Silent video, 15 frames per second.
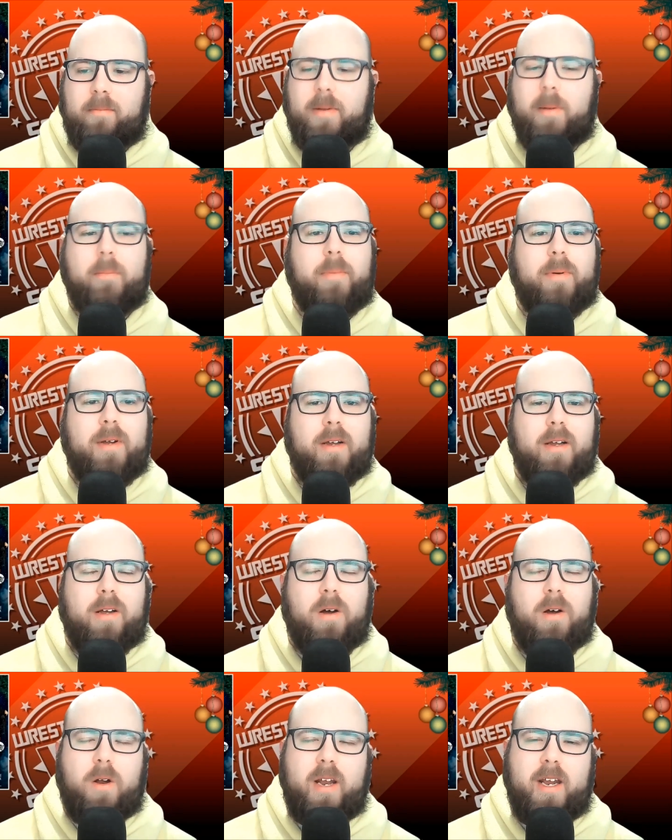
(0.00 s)
bump
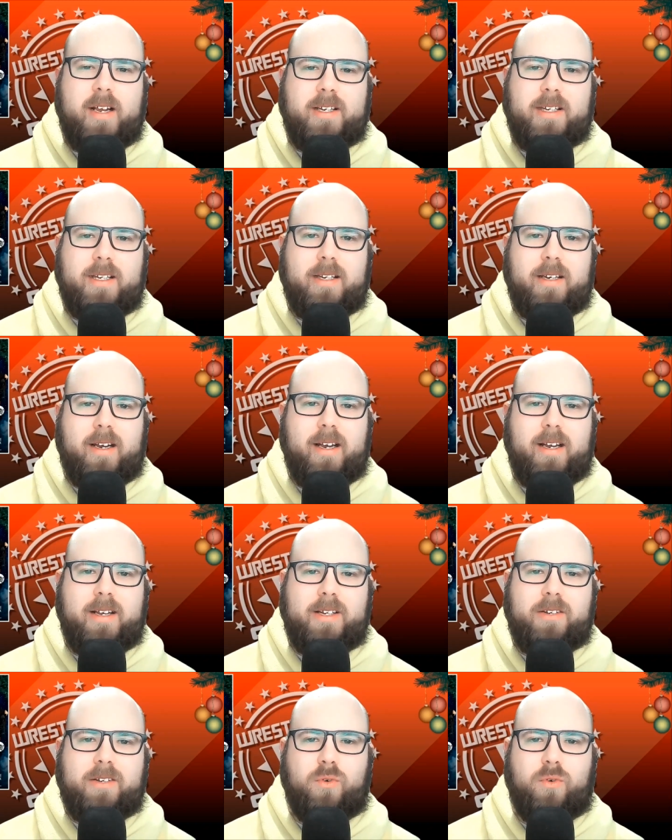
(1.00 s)
on his
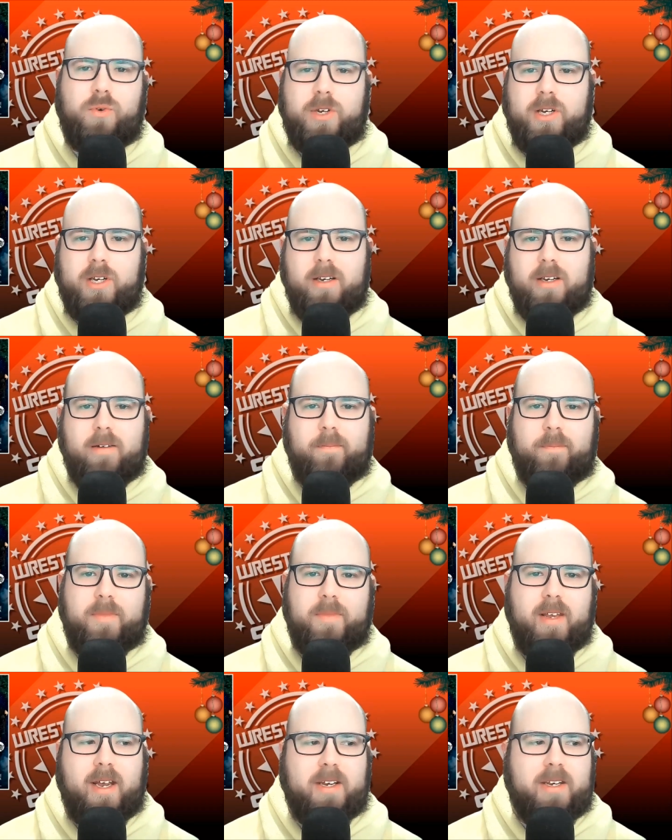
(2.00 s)
his road
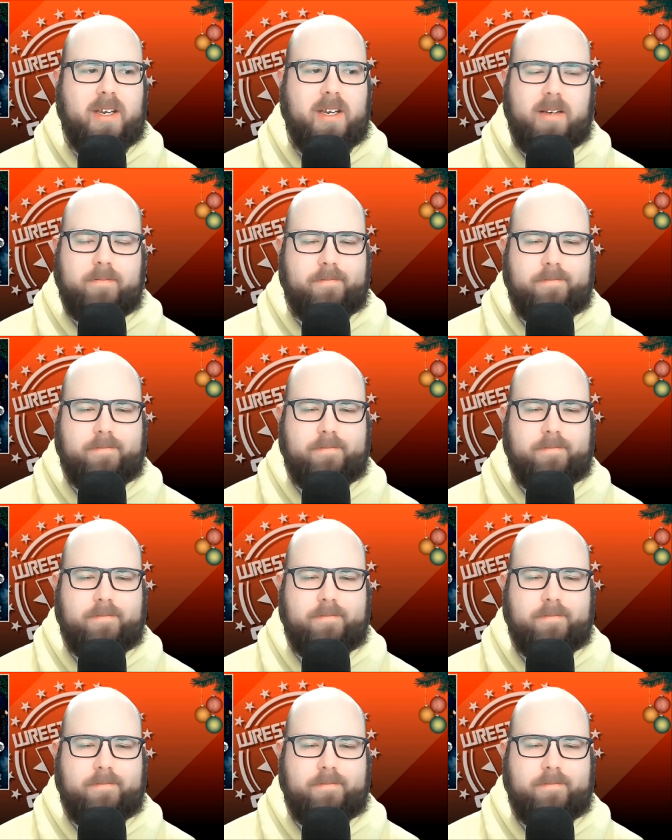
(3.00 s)
there uh, to